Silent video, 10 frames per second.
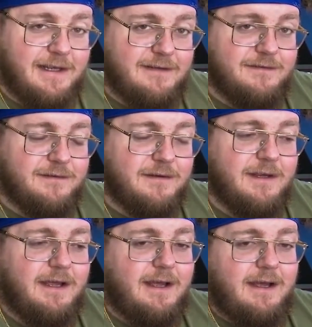cancer,
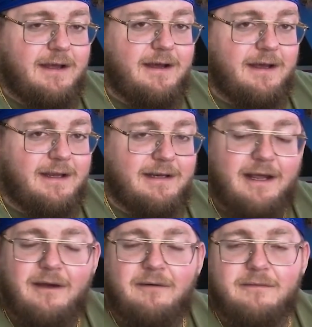and
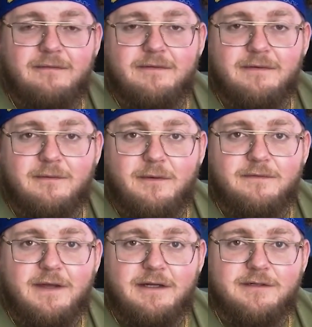now their
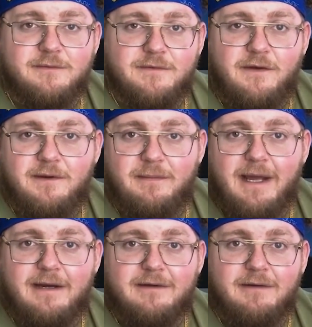qualification was
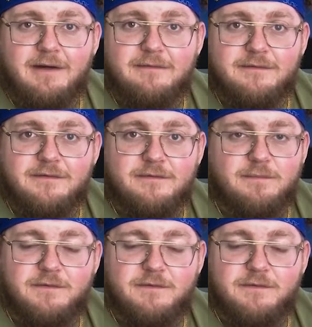automatic, right? It was just